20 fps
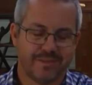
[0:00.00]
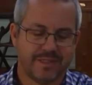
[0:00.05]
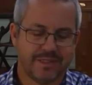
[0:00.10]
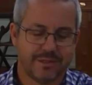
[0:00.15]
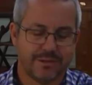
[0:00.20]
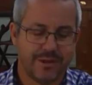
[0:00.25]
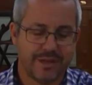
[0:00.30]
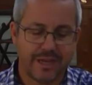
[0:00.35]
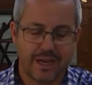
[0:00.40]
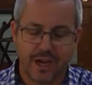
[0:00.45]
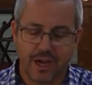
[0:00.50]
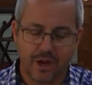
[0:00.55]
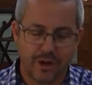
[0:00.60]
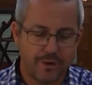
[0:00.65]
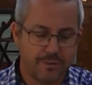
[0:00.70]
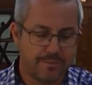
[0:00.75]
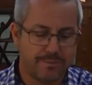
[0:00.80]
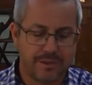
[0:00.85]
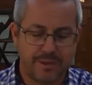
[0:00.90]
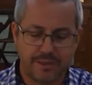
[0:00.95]
Is there any
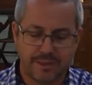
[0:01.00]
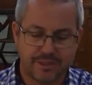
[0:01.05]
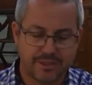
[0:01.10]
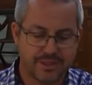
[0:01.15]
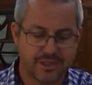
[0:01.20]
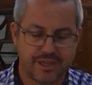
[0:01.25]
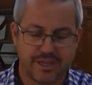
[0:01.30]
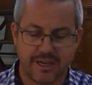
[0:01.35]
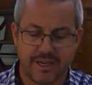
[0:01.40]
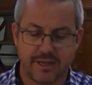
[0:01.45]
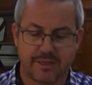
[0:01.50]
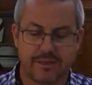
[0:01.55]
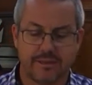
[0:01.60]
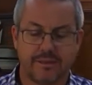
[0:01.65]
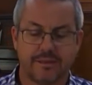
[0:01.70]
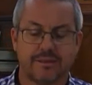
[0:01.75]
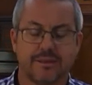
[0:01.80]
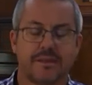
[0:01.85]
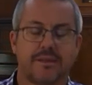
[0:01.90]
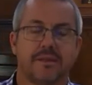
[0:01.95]
hope in this account?
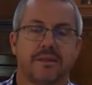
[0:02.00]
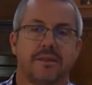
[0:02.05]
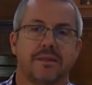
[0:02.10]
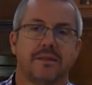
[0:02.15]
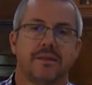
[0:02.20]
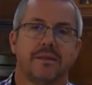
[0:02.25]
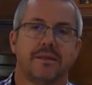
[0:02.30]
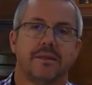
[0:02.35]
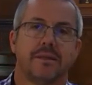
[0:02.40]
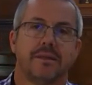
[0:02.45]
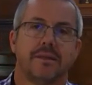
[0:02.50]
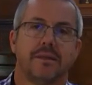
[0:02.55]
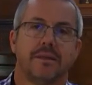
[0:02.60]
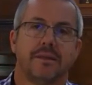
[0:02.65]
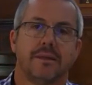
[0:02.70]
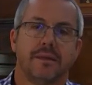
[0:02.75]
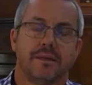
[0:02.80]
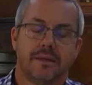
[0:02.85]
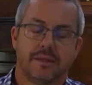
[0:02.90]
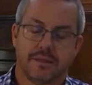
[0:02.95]

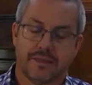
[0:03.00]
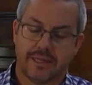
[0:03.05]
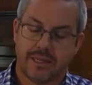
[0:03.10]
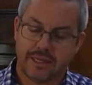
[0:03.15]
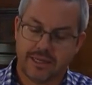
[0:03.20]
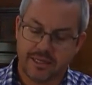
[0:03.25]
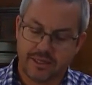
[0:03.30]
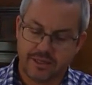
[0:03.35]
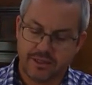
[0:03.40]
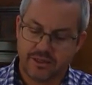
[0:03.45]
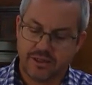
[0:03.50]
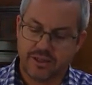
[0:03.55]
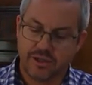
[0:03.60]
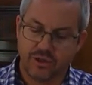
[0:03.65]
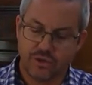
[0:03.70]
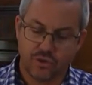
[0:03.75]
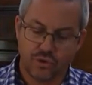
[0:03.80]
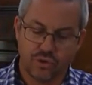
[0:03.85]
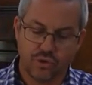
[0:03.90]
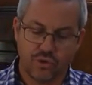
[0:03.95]
Can
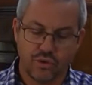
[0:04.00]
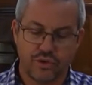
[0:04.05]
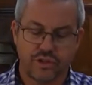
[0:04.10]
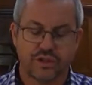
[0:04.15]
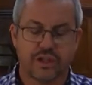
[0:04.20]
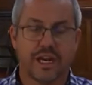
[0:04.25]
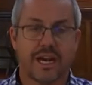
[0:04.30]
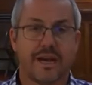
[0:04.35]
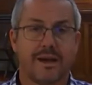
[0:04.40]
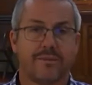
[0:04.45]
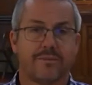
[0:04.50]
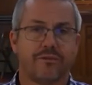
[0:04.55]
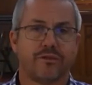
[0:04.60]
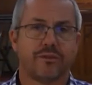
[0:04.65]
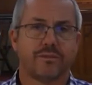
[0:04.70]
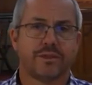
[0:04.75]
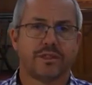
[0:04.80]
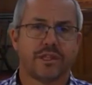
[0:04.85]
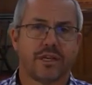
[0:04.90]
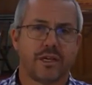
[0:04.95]
anything good come
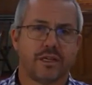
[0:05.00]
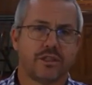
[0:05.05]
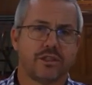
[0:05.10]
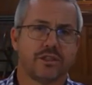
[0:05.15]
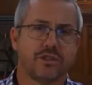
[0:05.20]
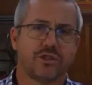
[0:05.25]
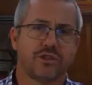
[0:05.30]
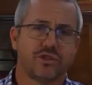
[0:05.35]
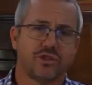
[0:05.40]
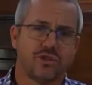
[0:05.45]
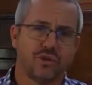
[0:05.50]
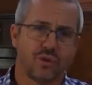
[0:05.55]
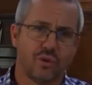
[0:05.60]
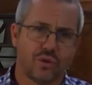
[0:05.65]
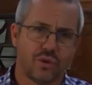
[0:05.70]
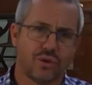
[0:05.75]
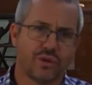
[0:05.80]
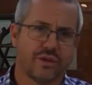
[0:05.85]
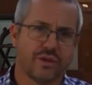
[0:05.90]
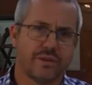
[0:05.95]
from such a
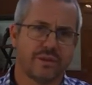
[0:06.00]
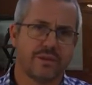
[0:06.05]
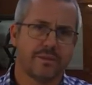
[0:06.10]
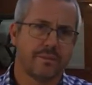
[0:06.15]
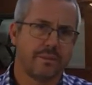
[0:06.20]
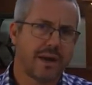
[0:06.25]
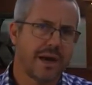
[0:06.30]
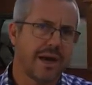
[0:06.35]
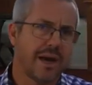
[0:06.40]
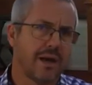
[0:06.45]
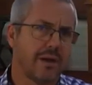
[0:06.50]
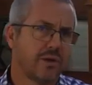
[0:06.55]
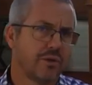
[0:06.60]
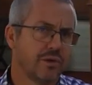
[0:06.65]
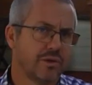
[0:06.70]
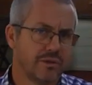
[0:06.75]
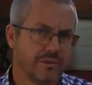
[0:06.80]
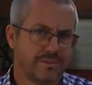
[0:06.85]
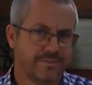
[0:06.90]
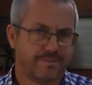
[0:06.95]
sordid
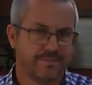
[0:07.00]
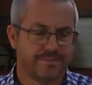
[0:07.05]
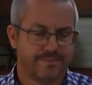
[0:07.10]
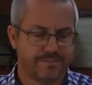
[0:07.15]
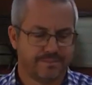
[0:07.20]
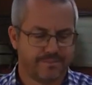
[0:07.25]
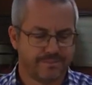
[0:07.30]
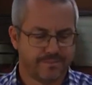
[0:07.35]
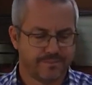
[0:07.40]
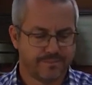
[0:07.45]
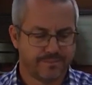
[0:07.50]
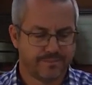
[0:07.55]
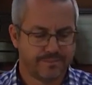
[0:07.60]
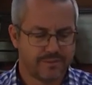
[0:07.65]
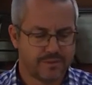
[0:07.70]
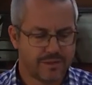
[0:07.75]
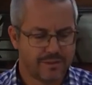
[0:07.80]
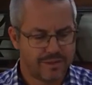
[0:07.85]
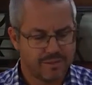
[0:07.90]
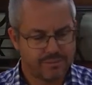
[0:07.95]
debacle?
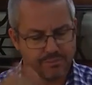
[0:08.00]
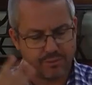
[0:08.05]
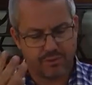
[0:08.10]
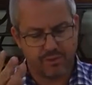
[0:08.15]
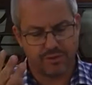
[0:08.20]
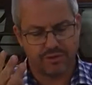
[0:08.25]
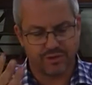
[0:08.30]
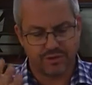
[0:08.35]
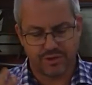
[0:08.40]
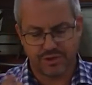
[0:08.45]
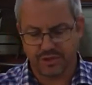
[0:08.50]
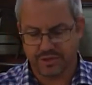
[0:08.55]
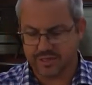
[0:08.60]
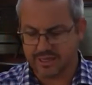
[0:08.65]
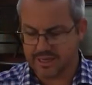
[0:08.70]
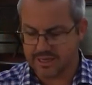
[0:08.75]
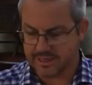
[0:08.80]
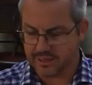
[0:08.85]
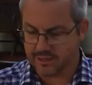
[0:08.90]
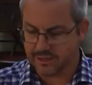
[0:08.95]
I'm at point three on
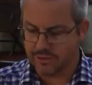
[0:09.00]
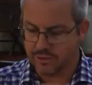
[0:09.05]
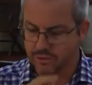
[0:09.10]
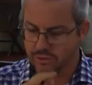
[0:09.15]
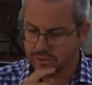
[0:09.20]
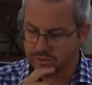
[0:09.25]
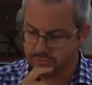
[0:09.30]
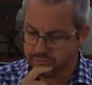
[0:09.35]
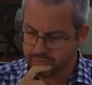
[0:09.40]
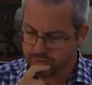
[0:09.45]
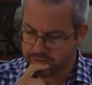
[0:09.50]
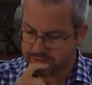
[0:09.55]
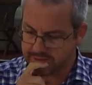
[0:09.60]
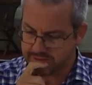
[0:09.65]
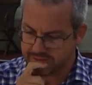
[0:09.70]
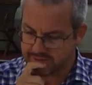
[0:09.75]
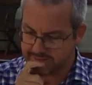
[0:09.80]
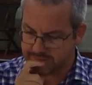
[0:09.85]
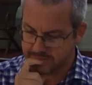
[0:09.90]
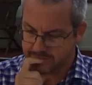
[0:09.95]
the outline. Look at verse
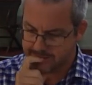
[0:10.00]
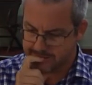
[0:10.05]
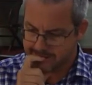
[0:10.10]
7.